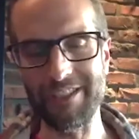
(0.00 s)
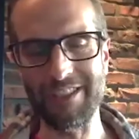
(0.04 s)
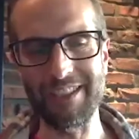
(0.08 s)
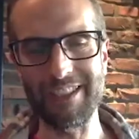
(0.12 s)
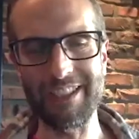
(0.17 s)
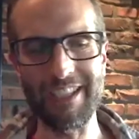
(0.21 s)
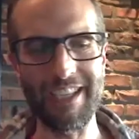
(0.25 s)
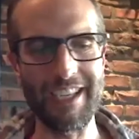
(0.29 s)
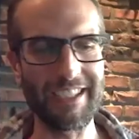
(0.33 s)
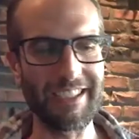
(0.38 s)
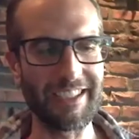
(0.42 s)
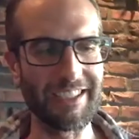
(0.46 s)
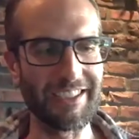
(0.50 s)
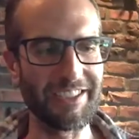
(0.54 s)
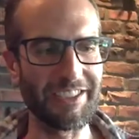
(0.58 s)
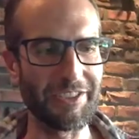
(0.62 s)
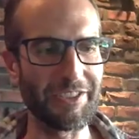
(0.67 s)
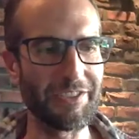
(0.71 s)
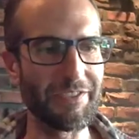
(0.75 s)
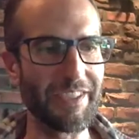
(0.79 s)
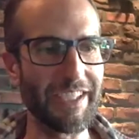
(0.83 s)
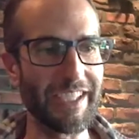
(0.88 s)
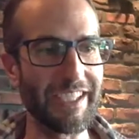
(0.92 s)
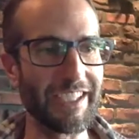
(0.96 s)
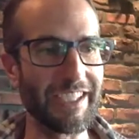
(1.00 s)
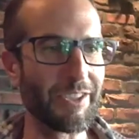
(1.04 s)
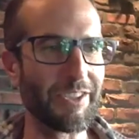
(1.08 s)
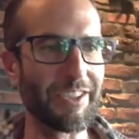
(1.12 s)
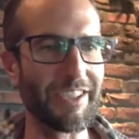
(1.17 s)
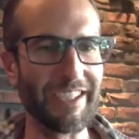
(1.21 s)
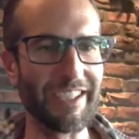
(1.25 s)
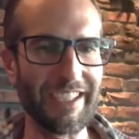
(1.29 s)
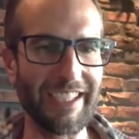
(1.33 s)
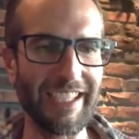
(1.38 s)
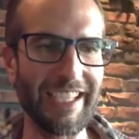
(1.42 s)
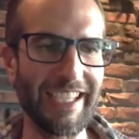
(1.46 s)
and doctors, so it's very cool.
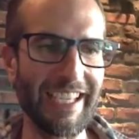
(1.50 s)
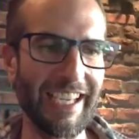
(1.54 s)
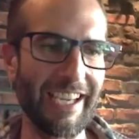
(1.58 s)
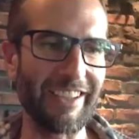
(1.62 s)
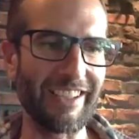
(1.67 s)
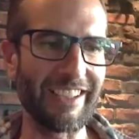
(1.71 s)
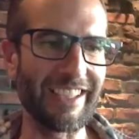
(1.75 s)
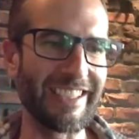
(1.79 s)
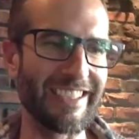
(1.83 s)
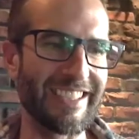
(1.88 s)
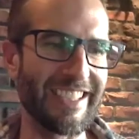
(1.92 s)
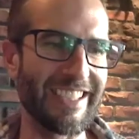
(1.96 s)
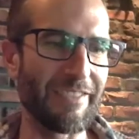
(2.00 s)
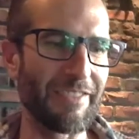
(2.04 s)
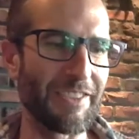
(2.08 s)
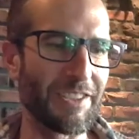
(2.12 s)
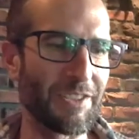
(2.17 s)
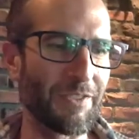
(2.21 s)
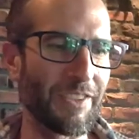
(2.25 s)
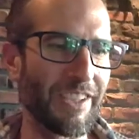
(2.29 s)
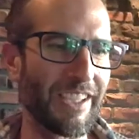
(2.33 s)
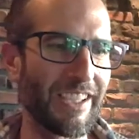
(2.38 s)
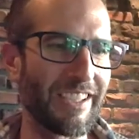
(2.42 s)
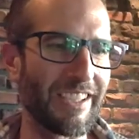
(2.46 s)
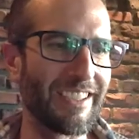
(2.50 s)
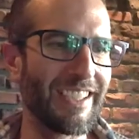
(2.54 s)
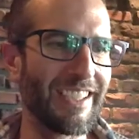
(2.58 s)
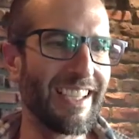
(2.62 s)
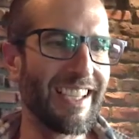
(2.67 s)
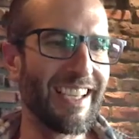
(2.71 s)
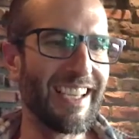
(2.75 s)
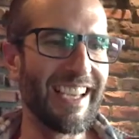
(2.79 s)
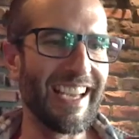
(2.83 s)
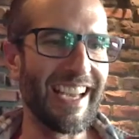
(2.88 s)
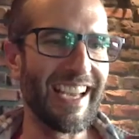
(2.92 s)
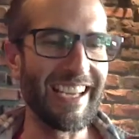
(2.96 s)
I geek out on this stuff as well,
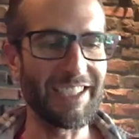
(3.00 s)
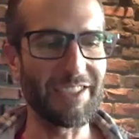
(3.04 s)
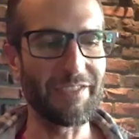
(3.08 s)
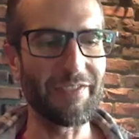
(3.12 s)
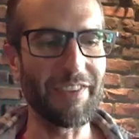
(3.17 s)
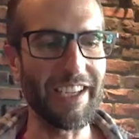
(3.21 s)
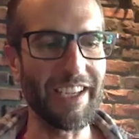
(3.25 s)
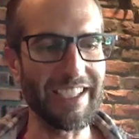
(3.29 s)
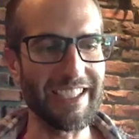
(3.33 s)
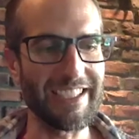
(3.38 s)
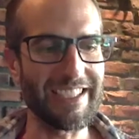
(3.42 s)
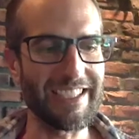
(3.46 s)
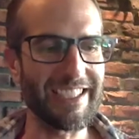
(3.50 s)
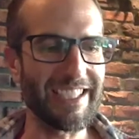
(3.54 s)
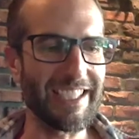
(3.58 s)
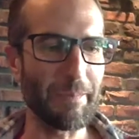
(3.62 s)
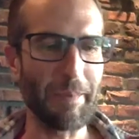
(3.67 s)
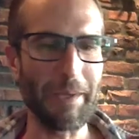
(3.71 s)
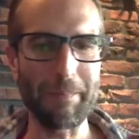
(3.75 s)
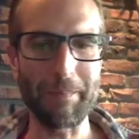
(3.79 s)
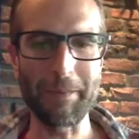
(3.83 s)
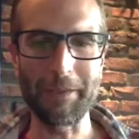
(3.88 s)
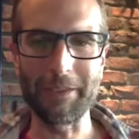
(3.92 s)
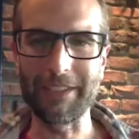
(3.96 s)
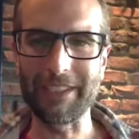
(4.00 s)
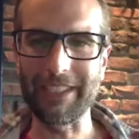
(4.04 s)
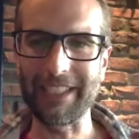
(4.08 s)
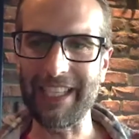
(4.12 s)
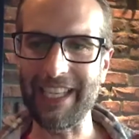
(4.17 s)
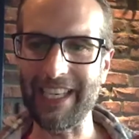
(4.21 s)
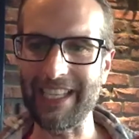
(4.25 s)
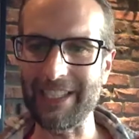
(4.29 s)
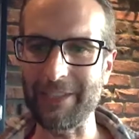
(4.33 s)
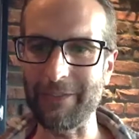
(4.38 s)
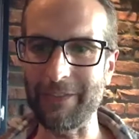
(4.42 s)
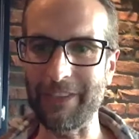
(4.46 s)
and it's fun to see people
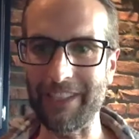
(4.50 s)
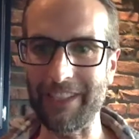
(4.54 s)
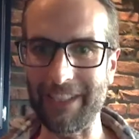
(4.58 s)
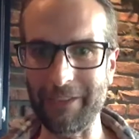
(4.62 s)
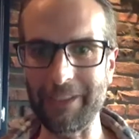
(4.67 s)
engaging with it.